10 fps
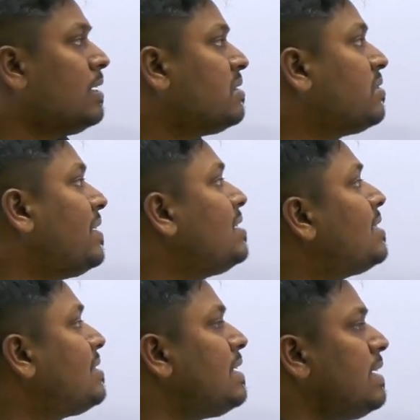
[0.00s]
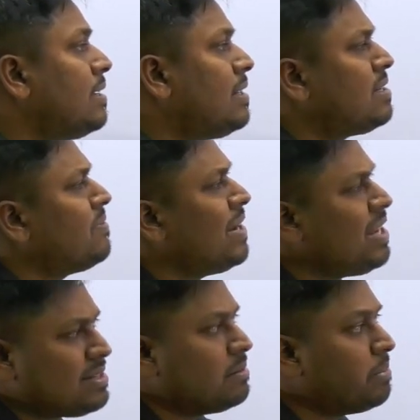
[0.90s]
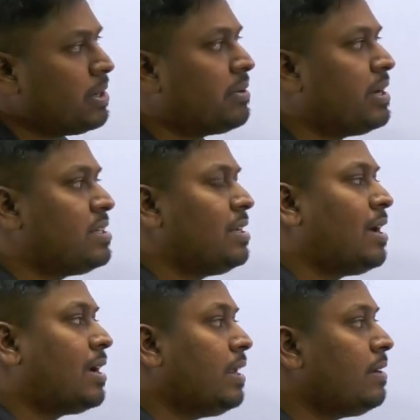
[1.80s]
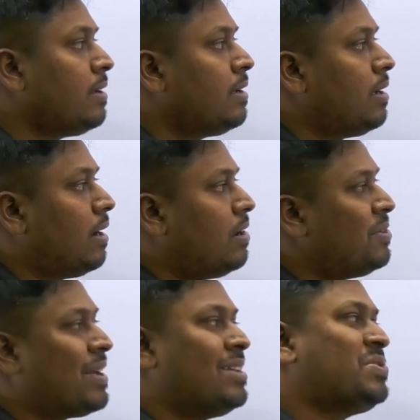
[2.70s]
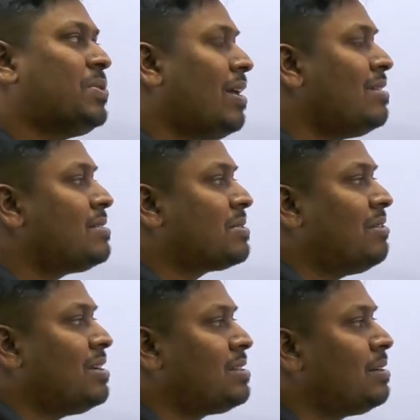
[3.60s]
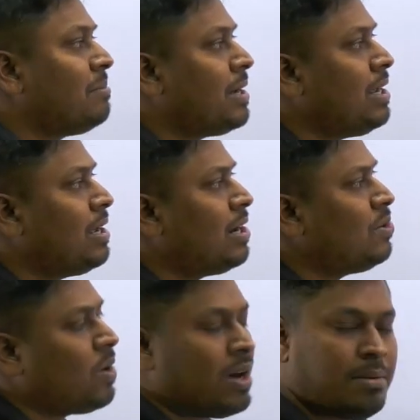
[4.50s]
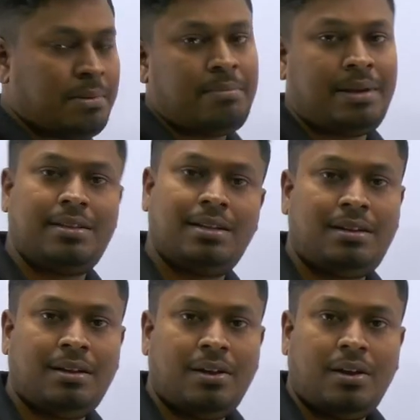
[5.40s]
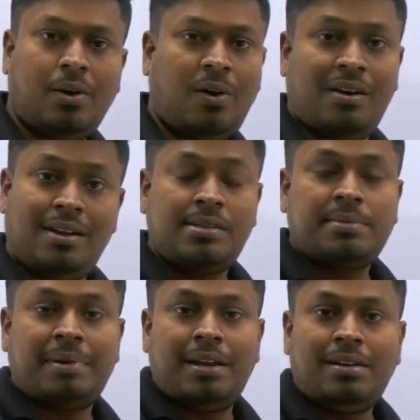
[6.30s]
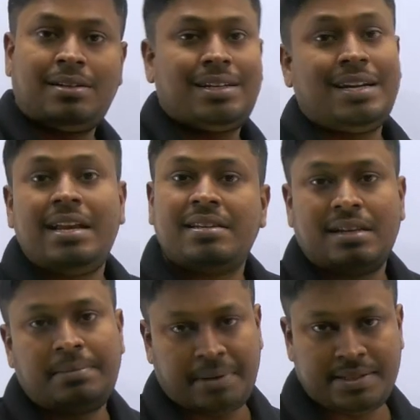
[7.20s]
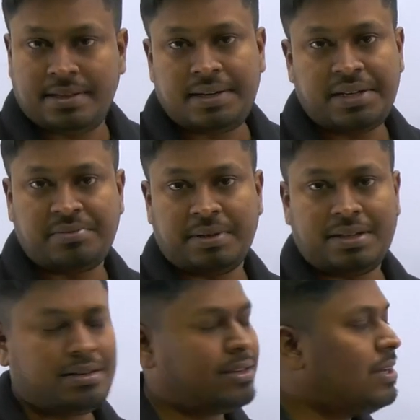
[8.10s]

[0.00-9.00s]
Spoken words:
So friends, just see here, it's a very simple question. Again, you can solve this question by a normal method or else by a traditional percentage method.